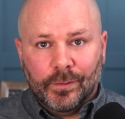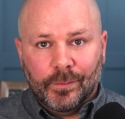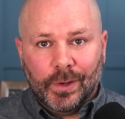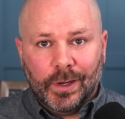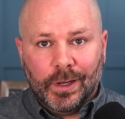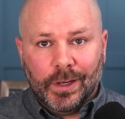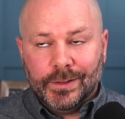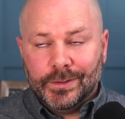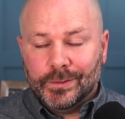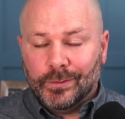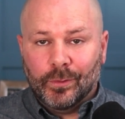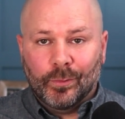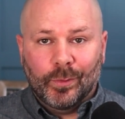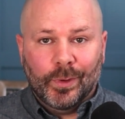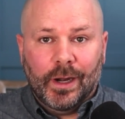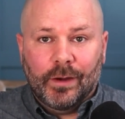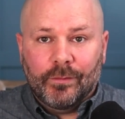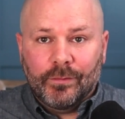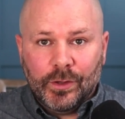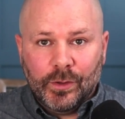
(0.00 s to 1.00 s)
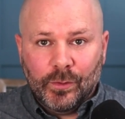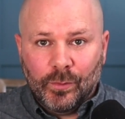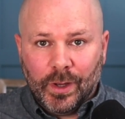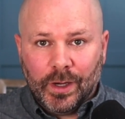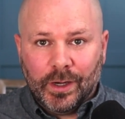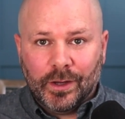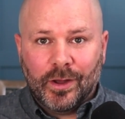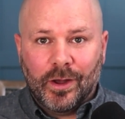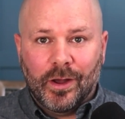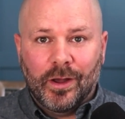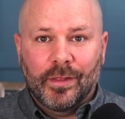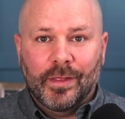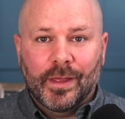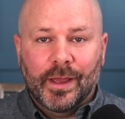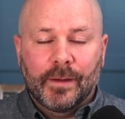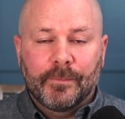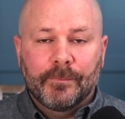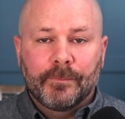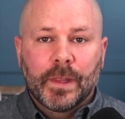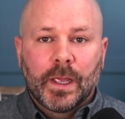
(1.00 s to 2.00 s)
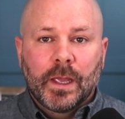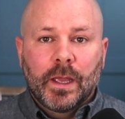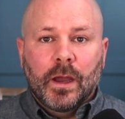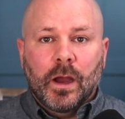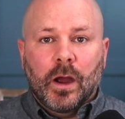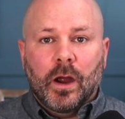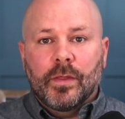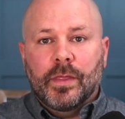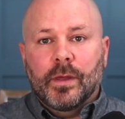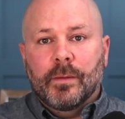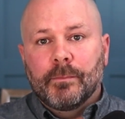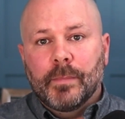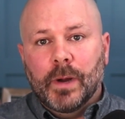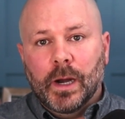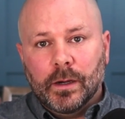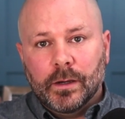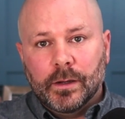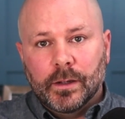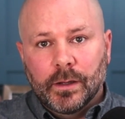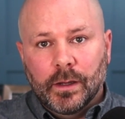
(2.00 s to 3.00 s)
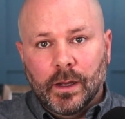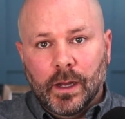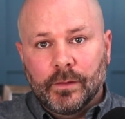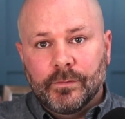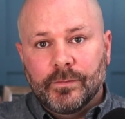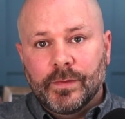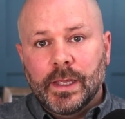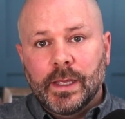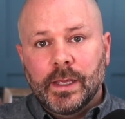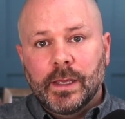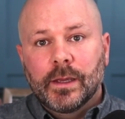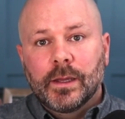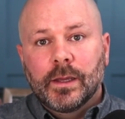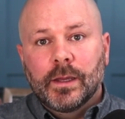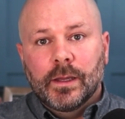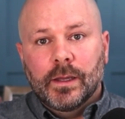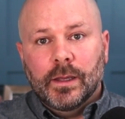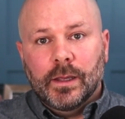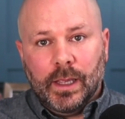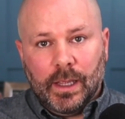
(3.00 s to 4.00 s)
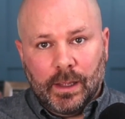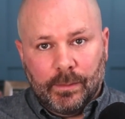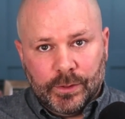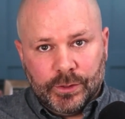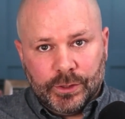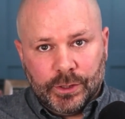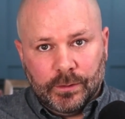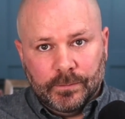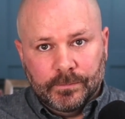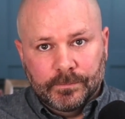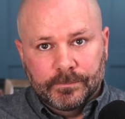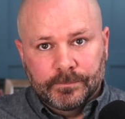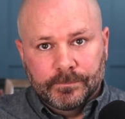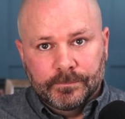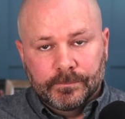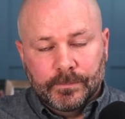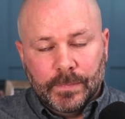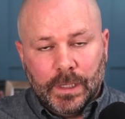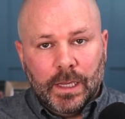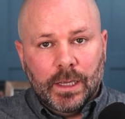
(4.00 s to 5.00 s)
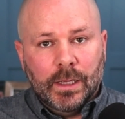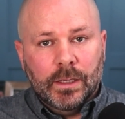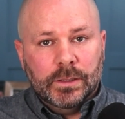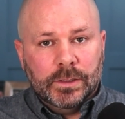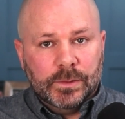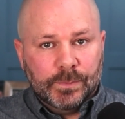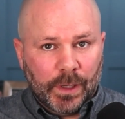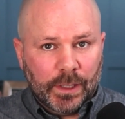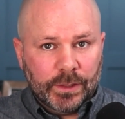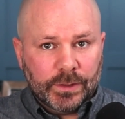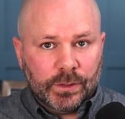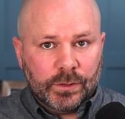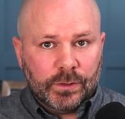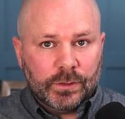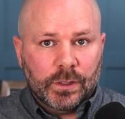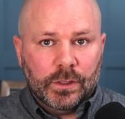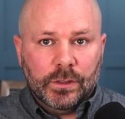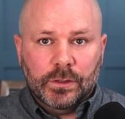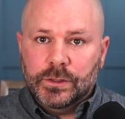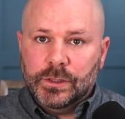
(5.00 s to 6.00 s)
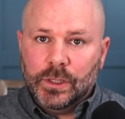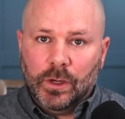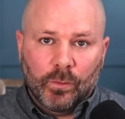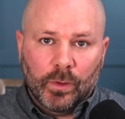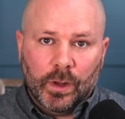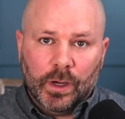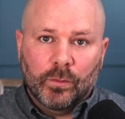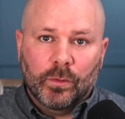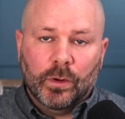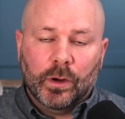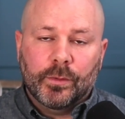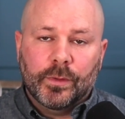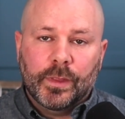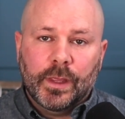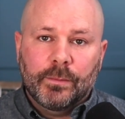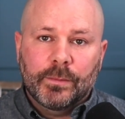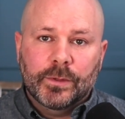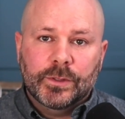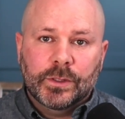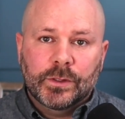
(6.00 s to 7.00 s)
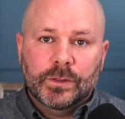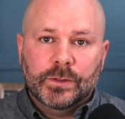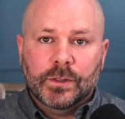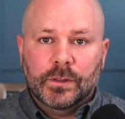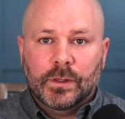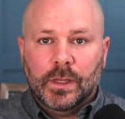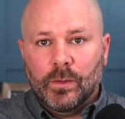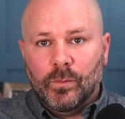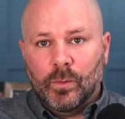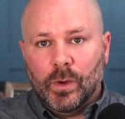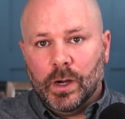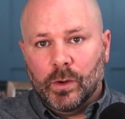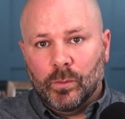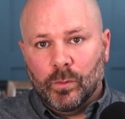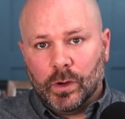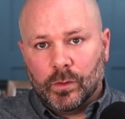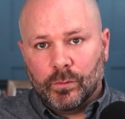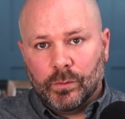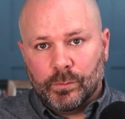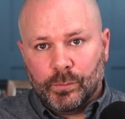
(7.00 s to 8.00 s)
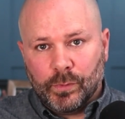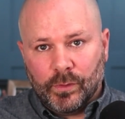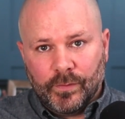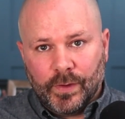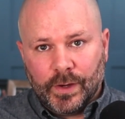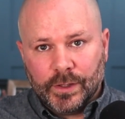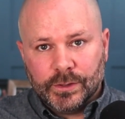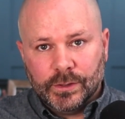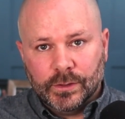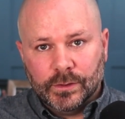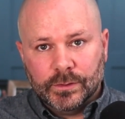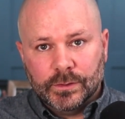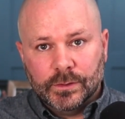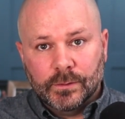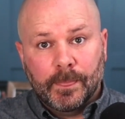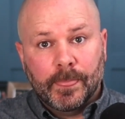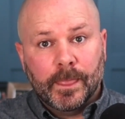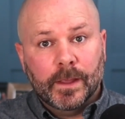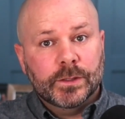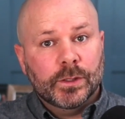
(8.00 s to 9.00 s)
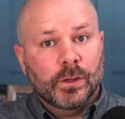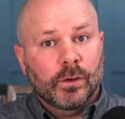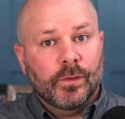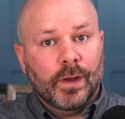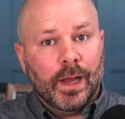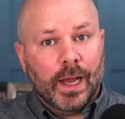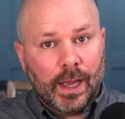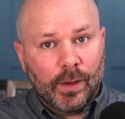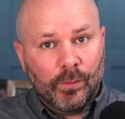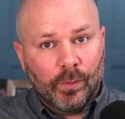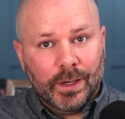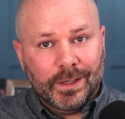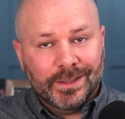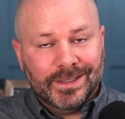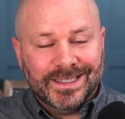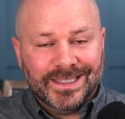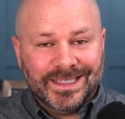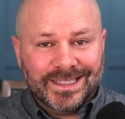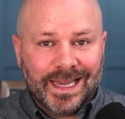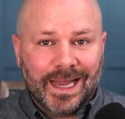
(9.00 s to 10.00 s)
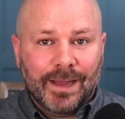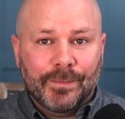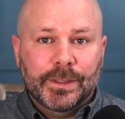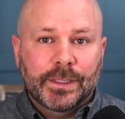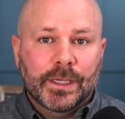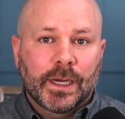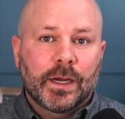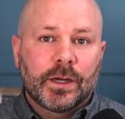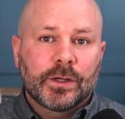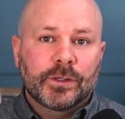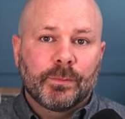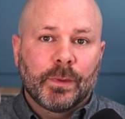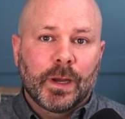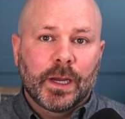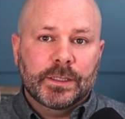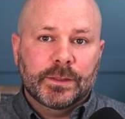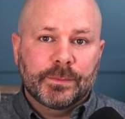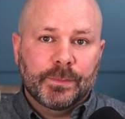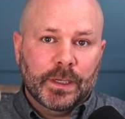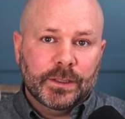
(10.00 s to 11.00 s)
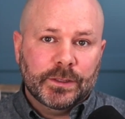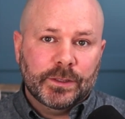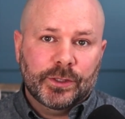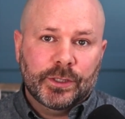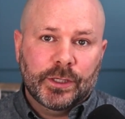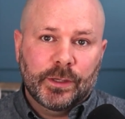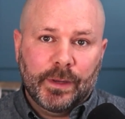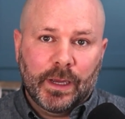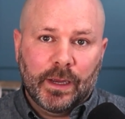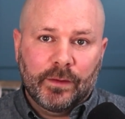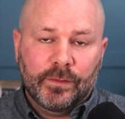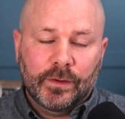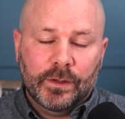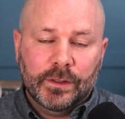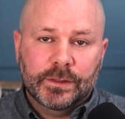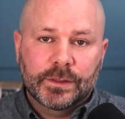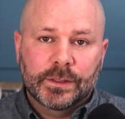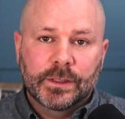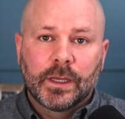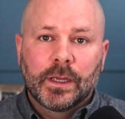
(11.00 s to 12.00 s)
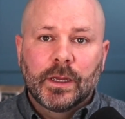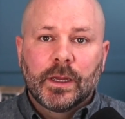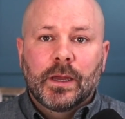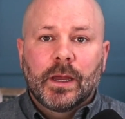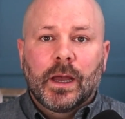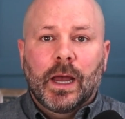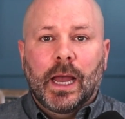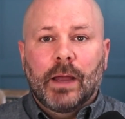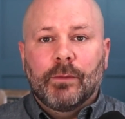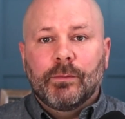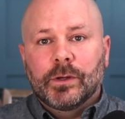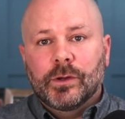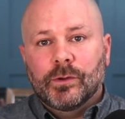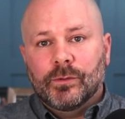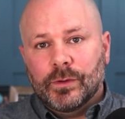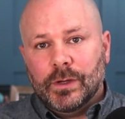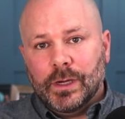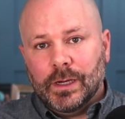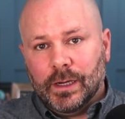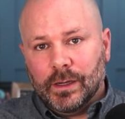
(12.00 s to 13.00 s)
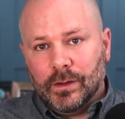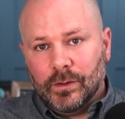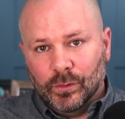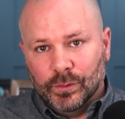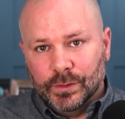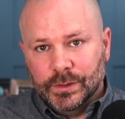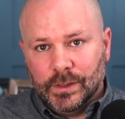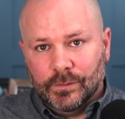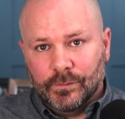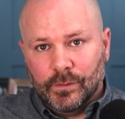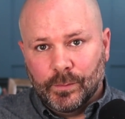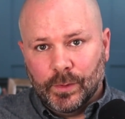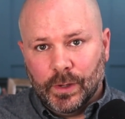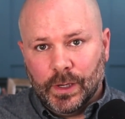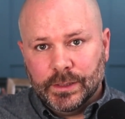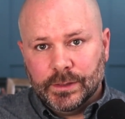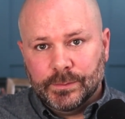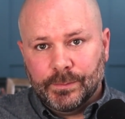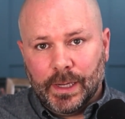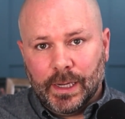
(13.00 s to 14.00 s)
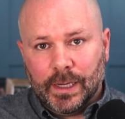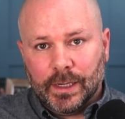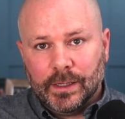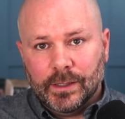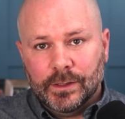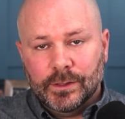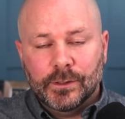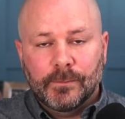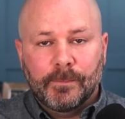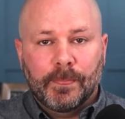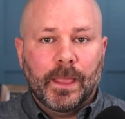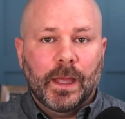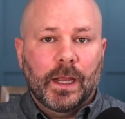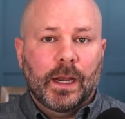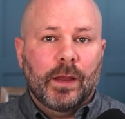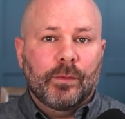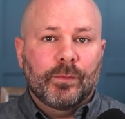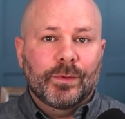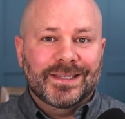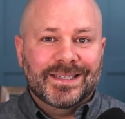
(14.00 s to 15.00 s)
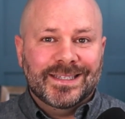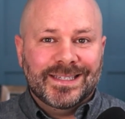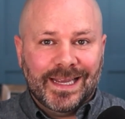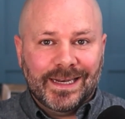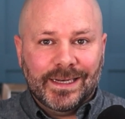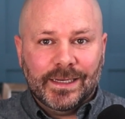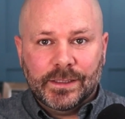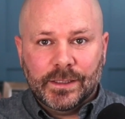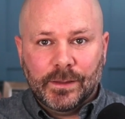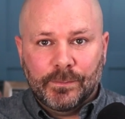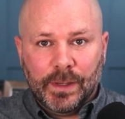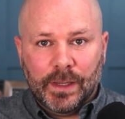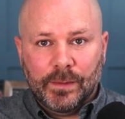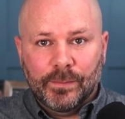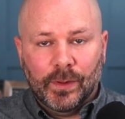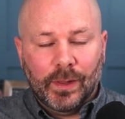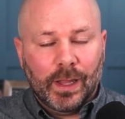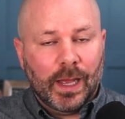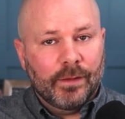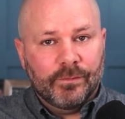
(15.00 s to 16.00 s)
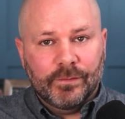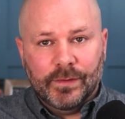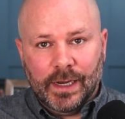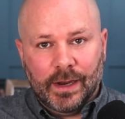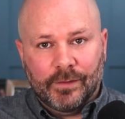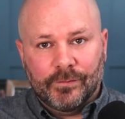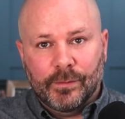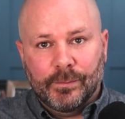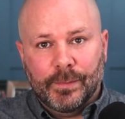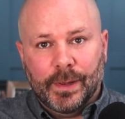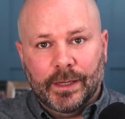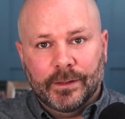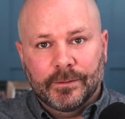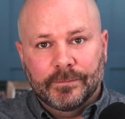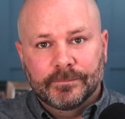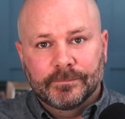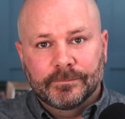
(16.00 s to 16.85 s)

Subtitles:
bronze, or whatever you want to call them, are the mark of the amateur. Sponsors don't want to work with amateurs. They want to work with professionals. So if I wanted to sabotage my sponsorship efforts, I would create a gold, silver, bronze package, and I would send it to people I've never met.